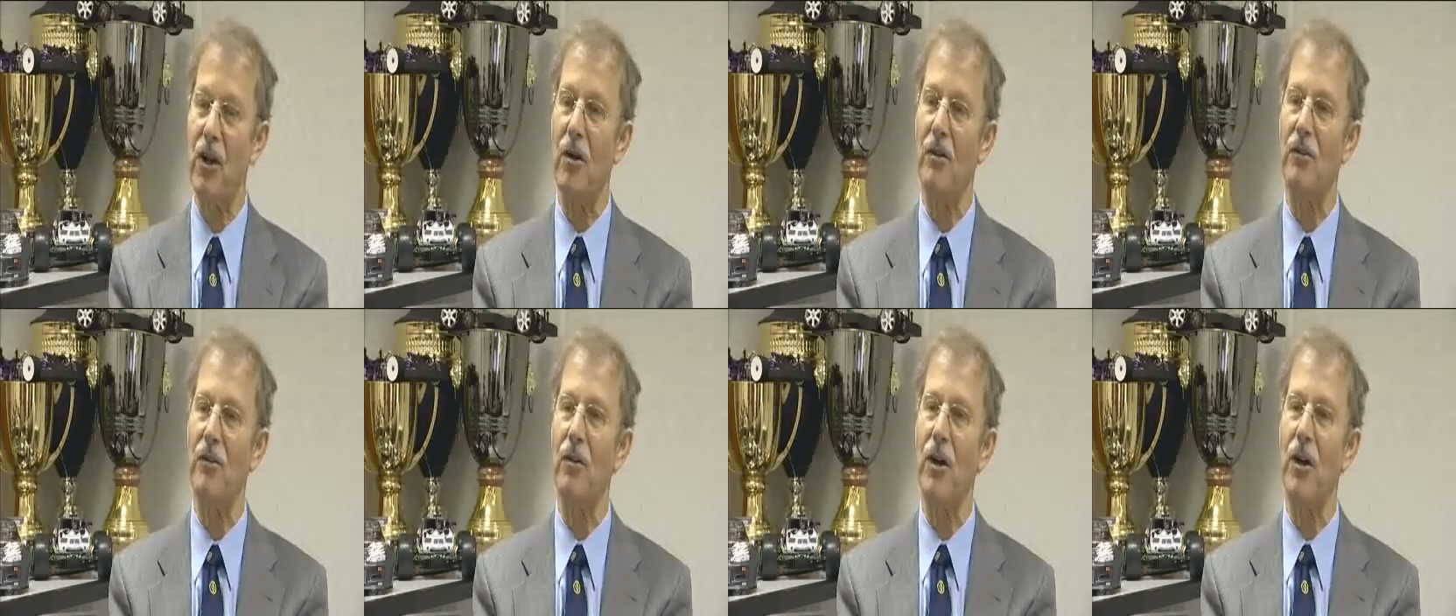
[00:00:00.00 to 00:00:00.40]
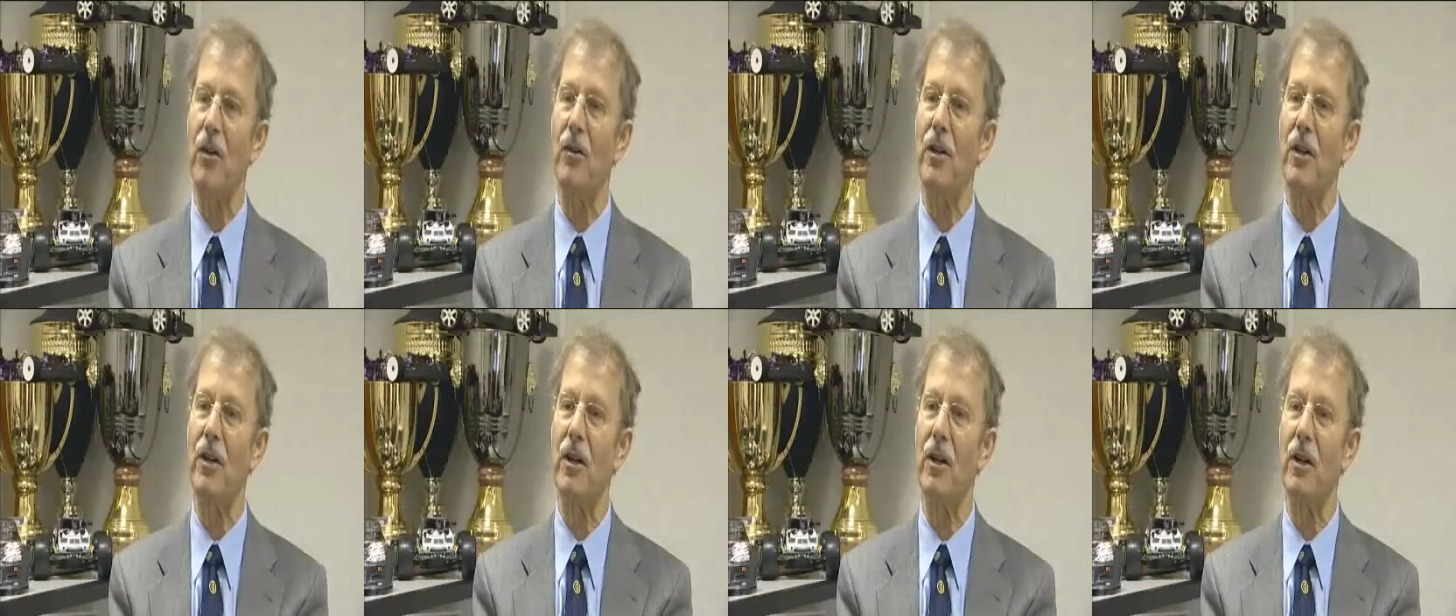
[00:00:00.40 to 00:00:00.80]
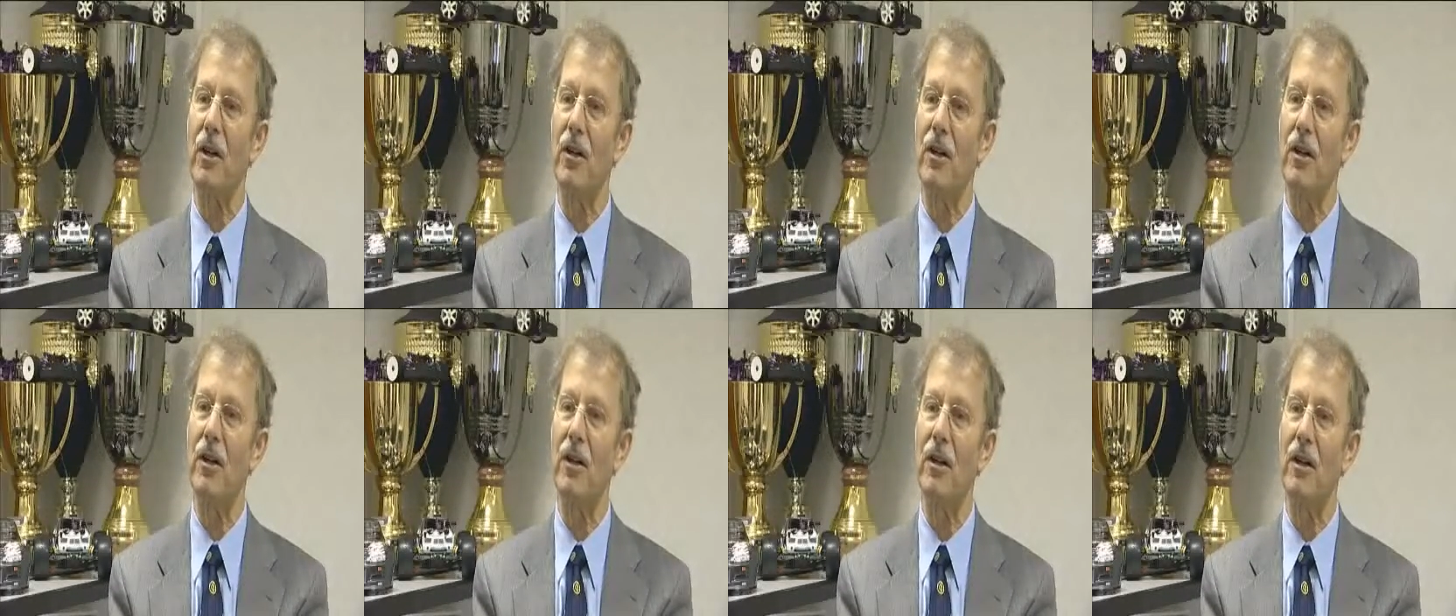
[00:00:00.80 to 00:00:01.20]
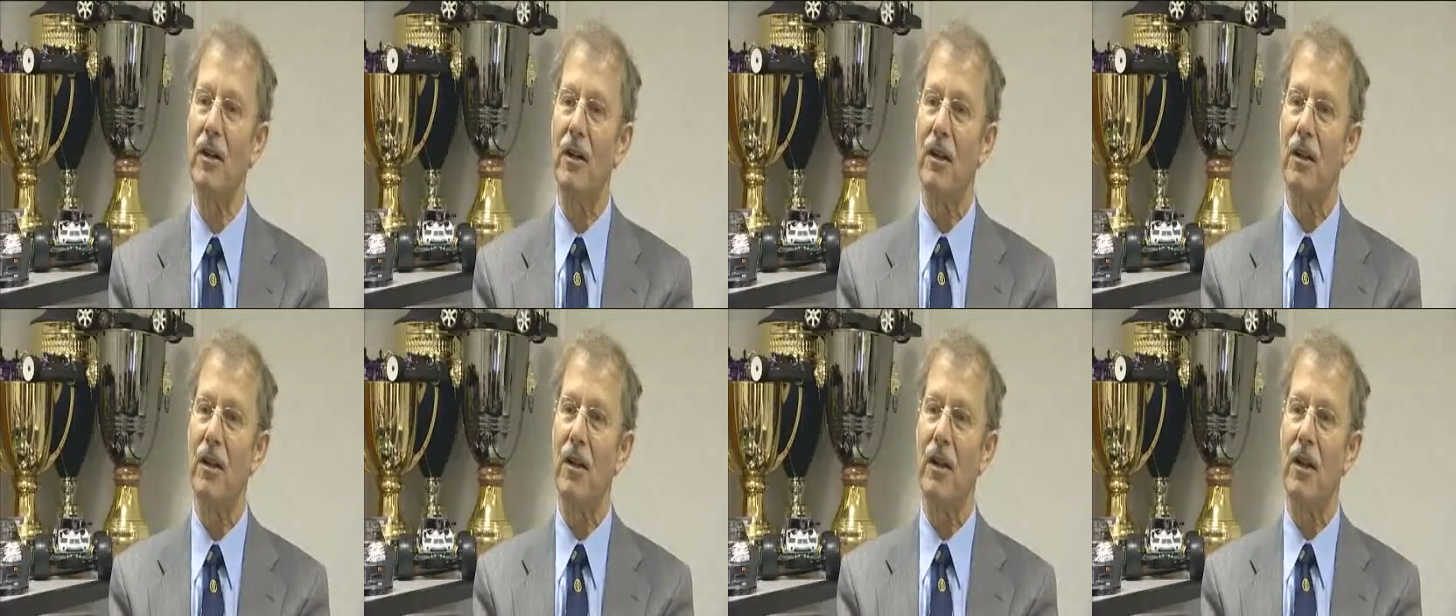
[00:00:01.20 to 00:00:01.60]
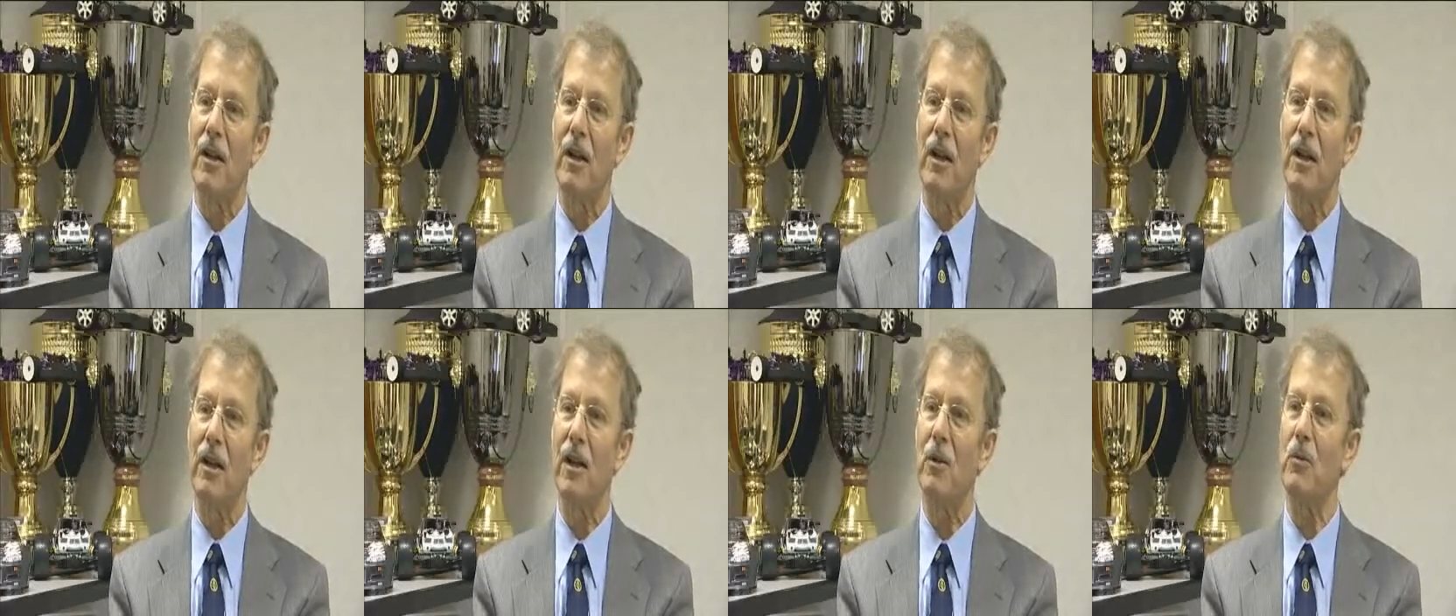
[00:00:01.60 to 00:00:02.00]
off-road car,
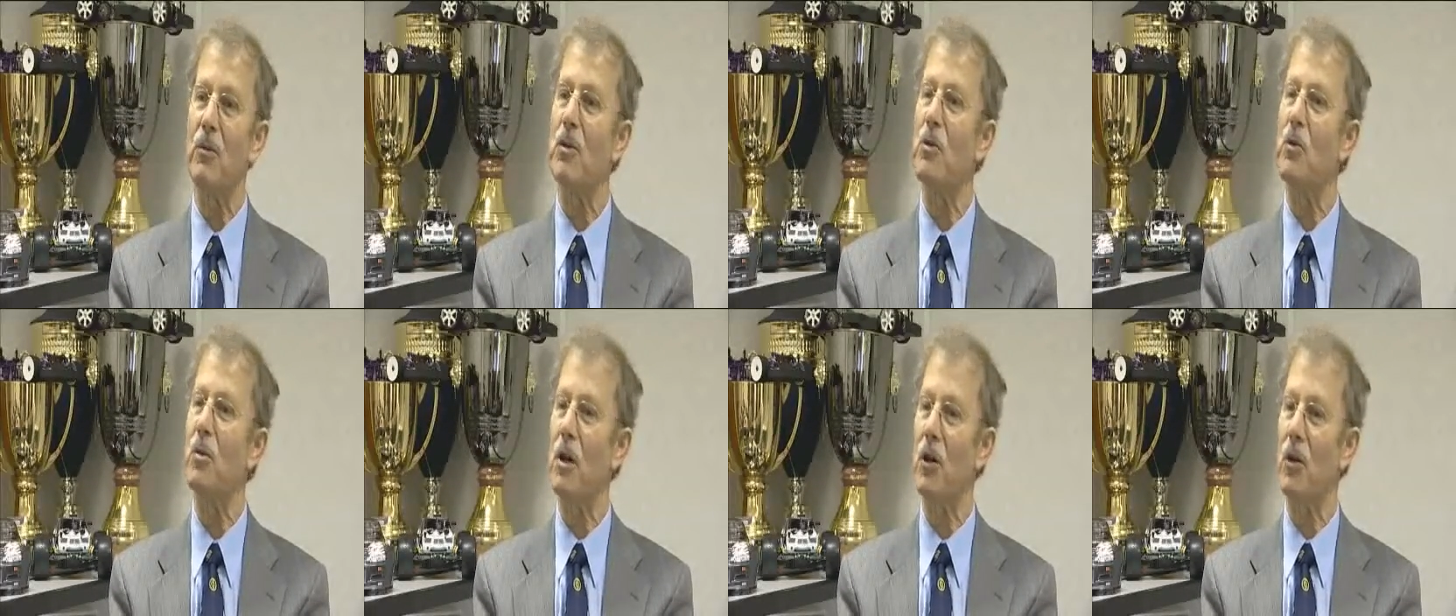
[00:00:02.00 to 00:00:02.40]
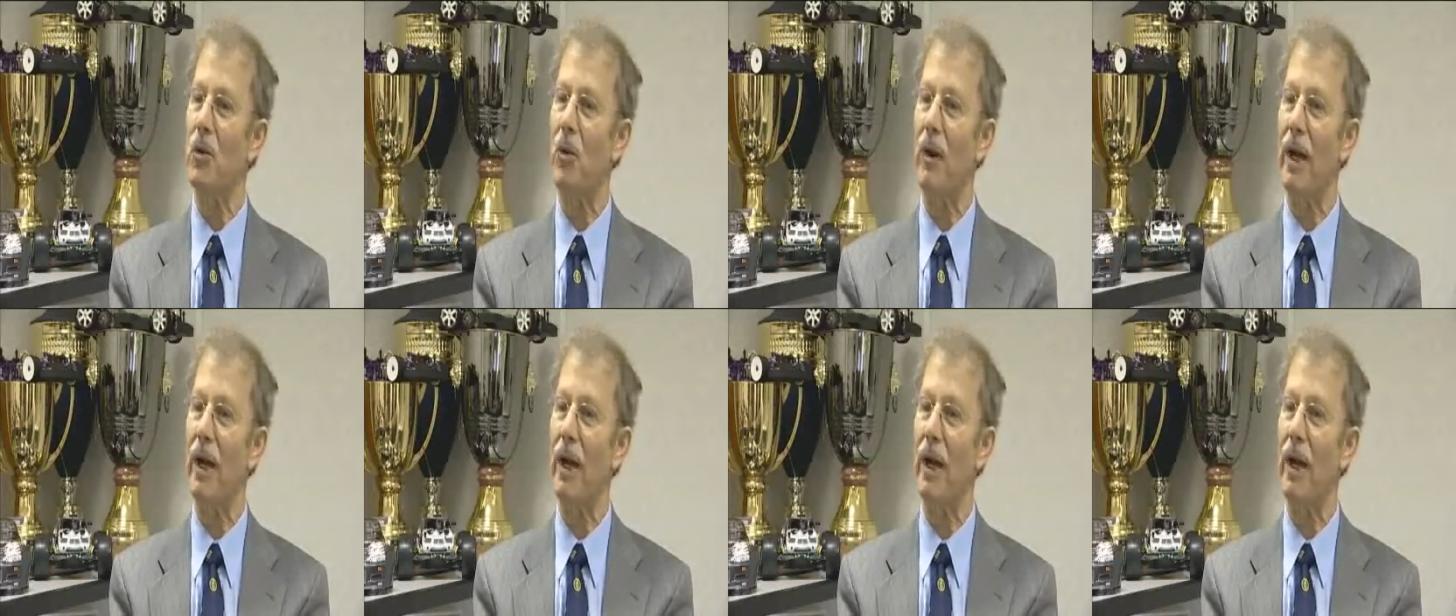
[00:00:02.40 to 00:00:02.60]
and it was worth